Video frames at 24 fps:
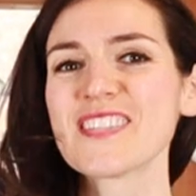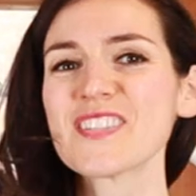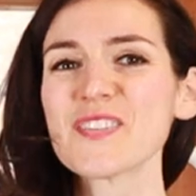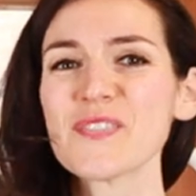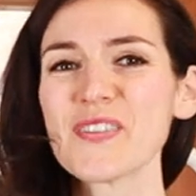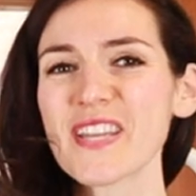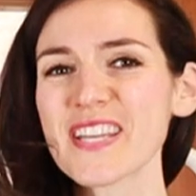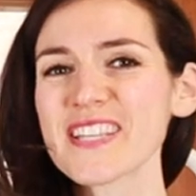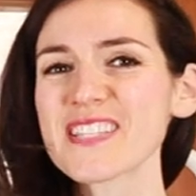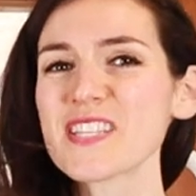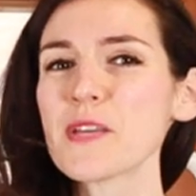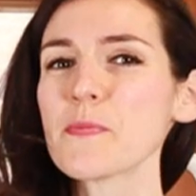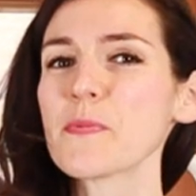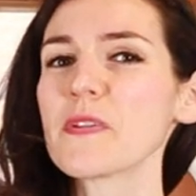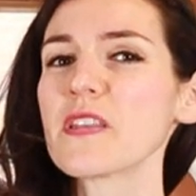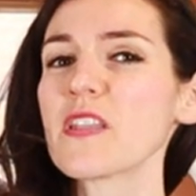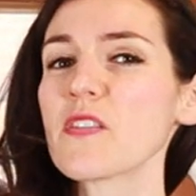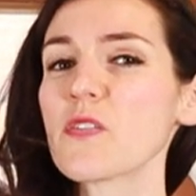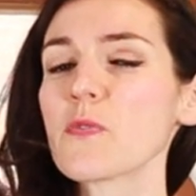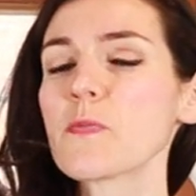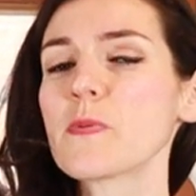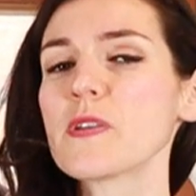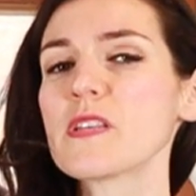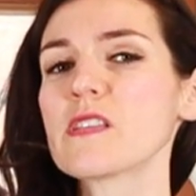So next up,
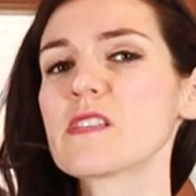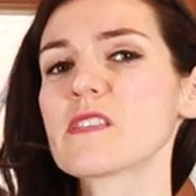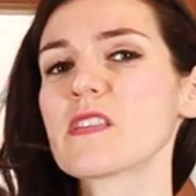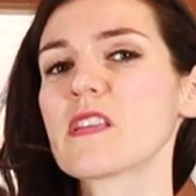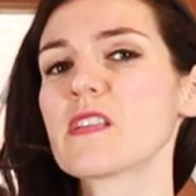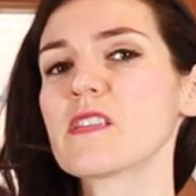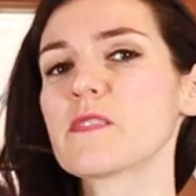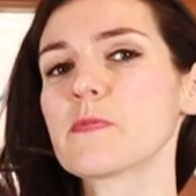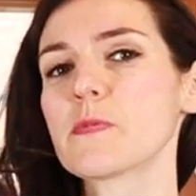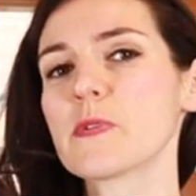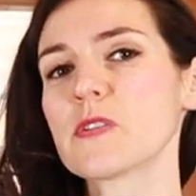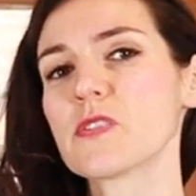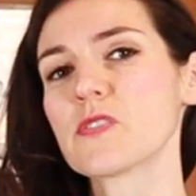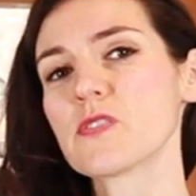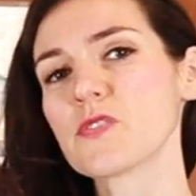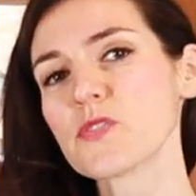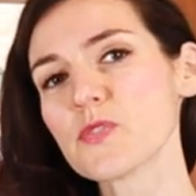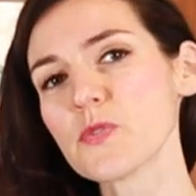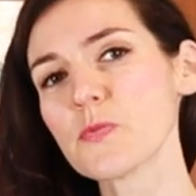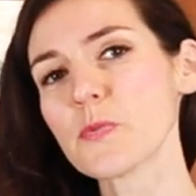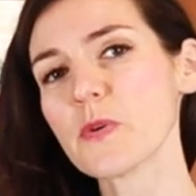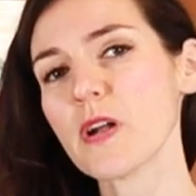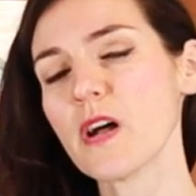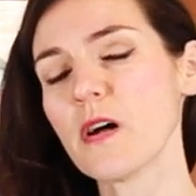another piece that has been
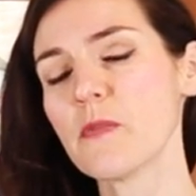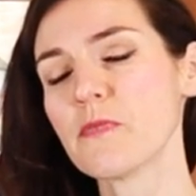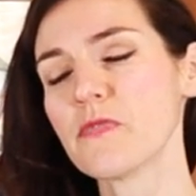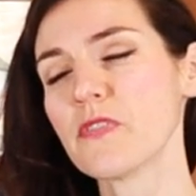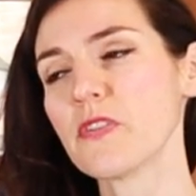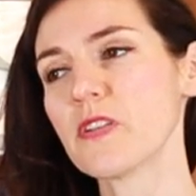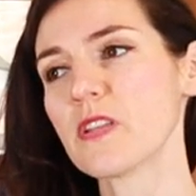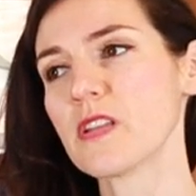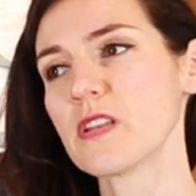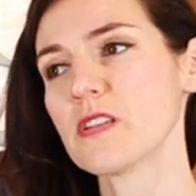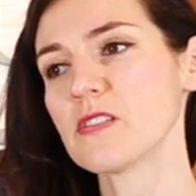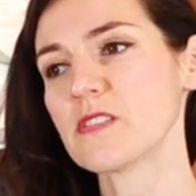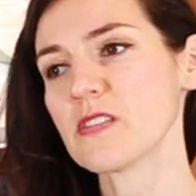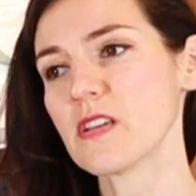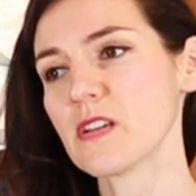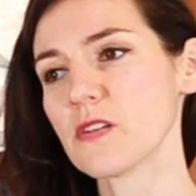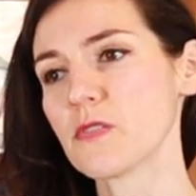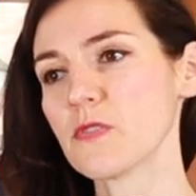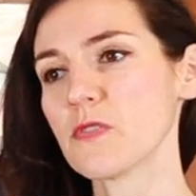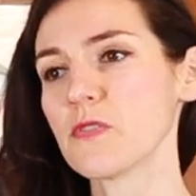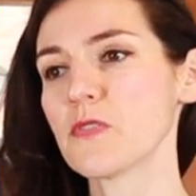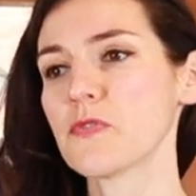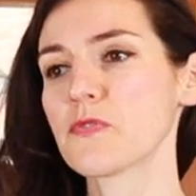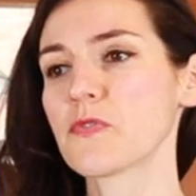super helpful and
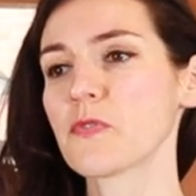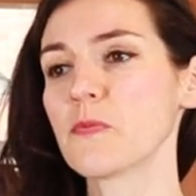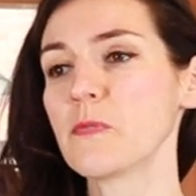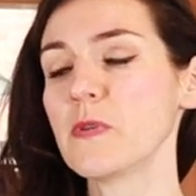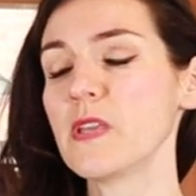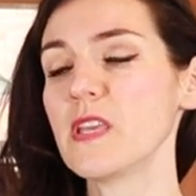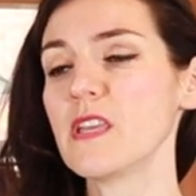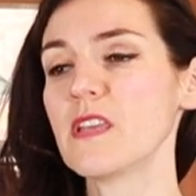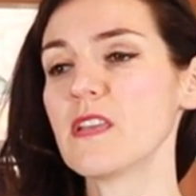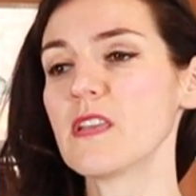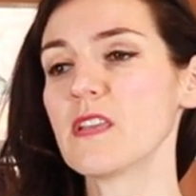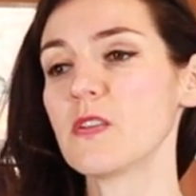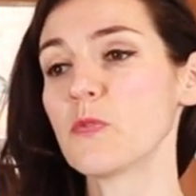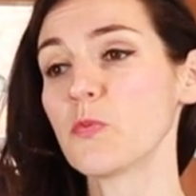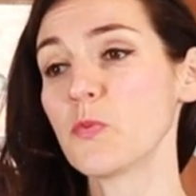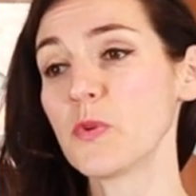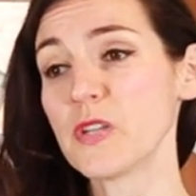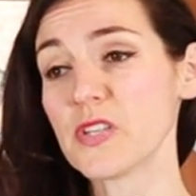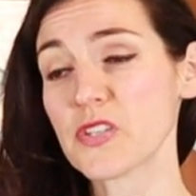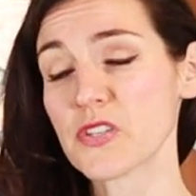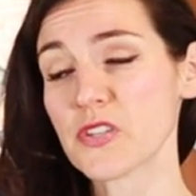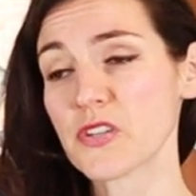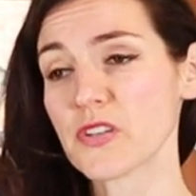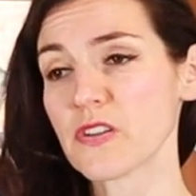integral for me in
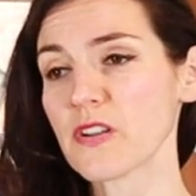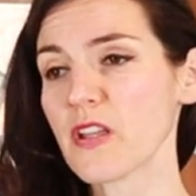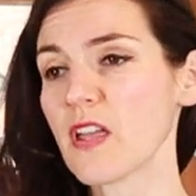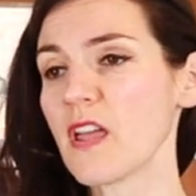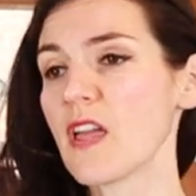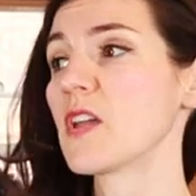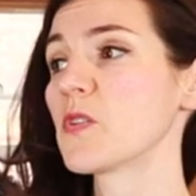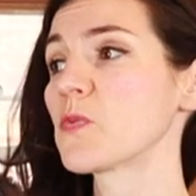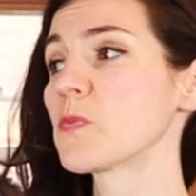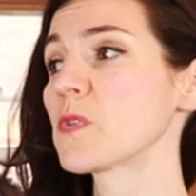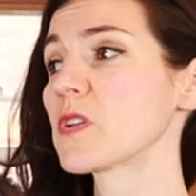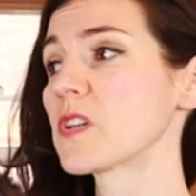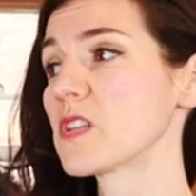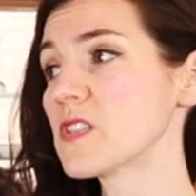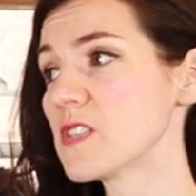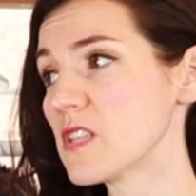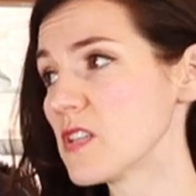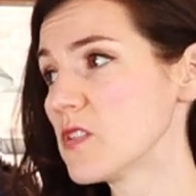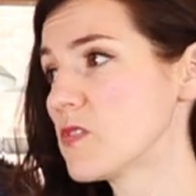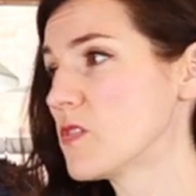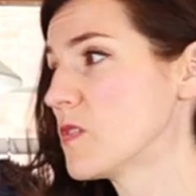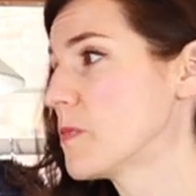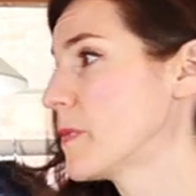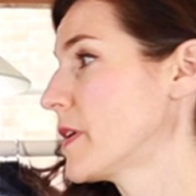winter, and will
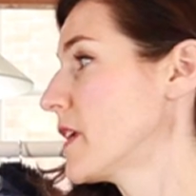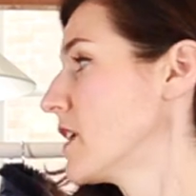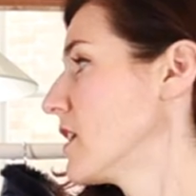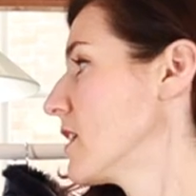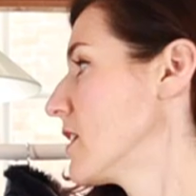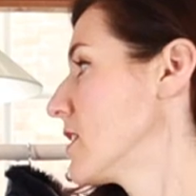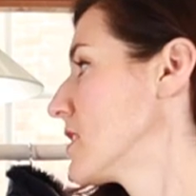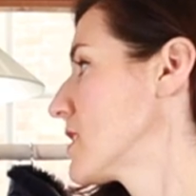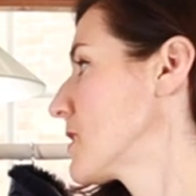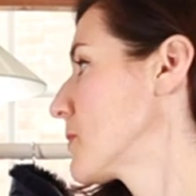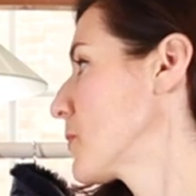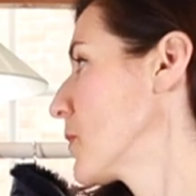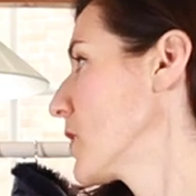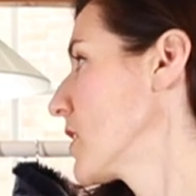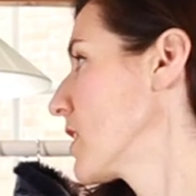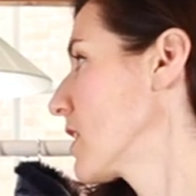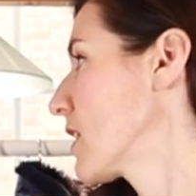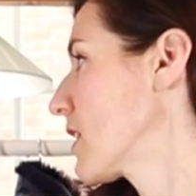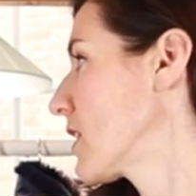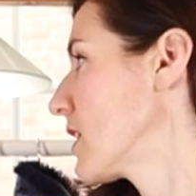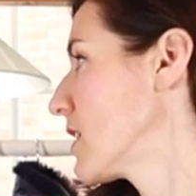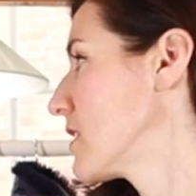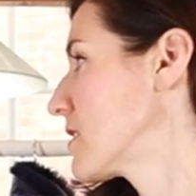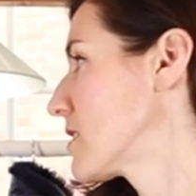continue to be in
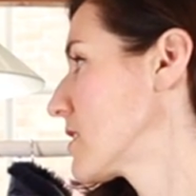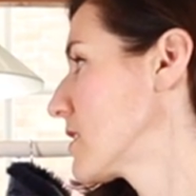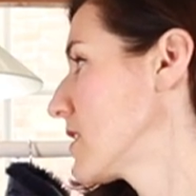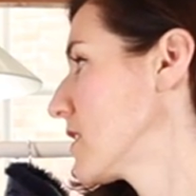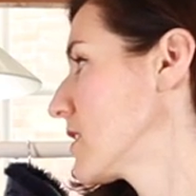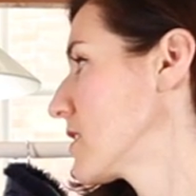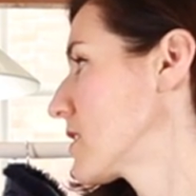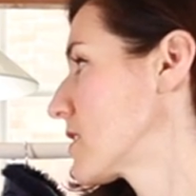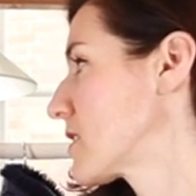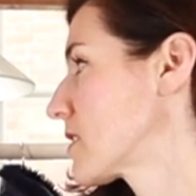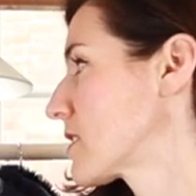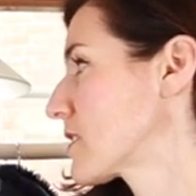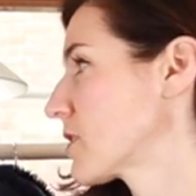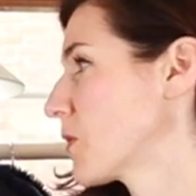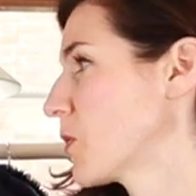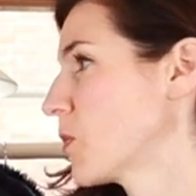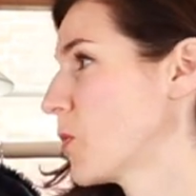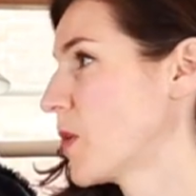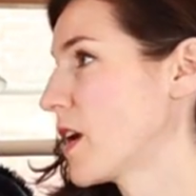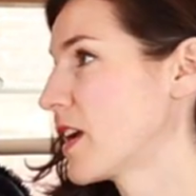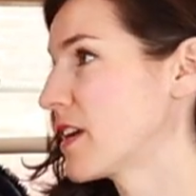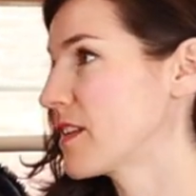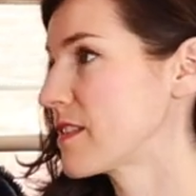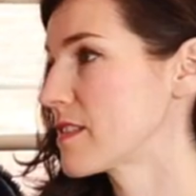spring, is this
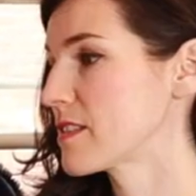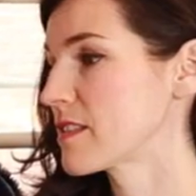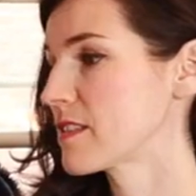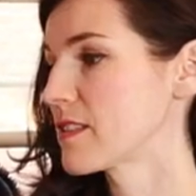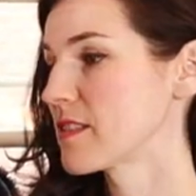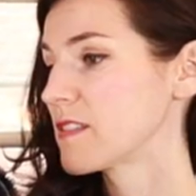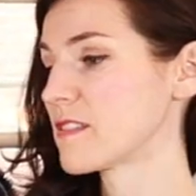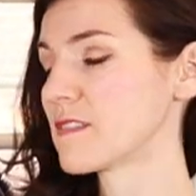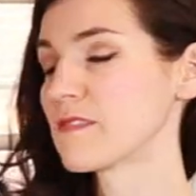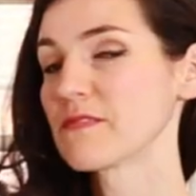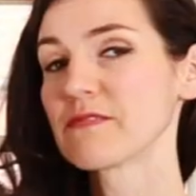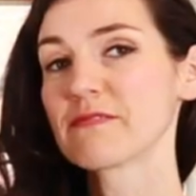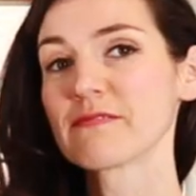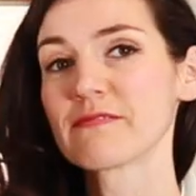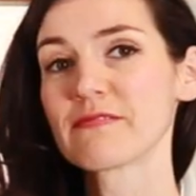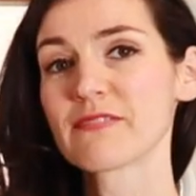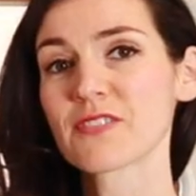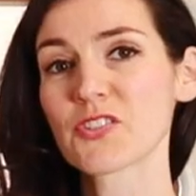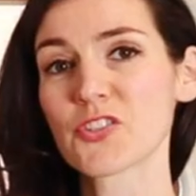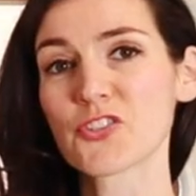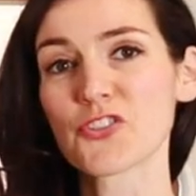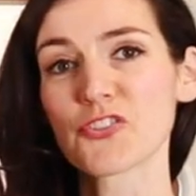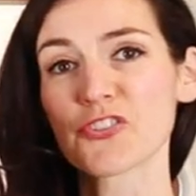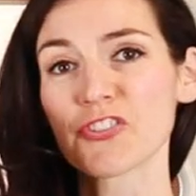white
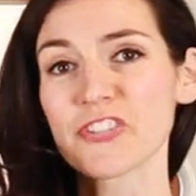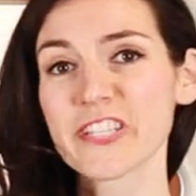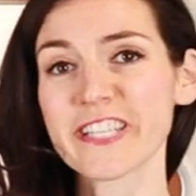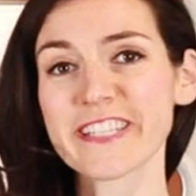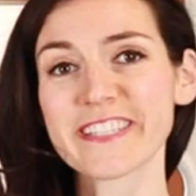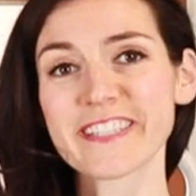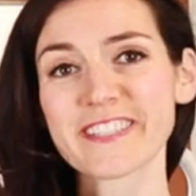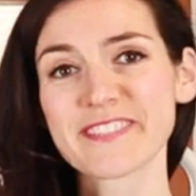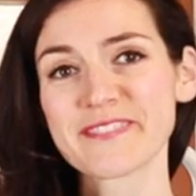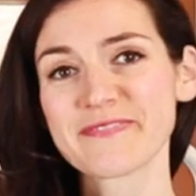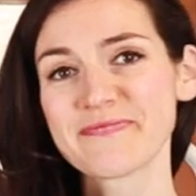turtleneck.